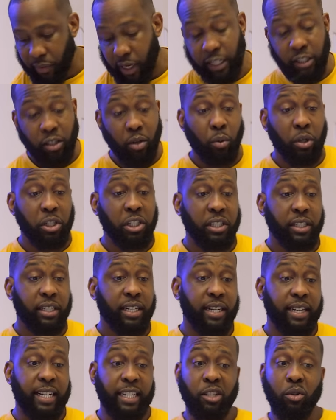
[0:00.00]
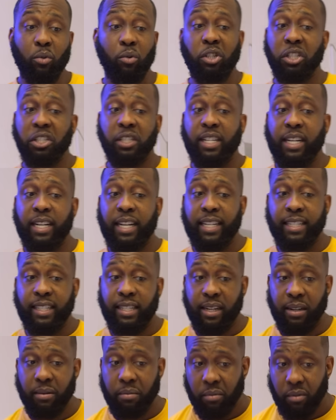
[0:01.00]
That's not what she said. That's not what she said last
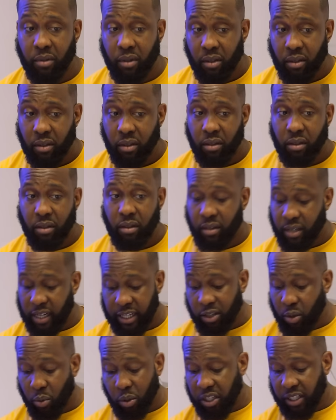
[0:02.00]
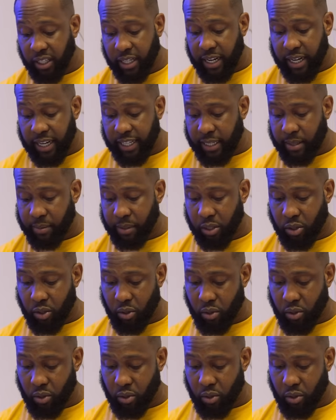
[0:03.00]
time. That's not what she said last time as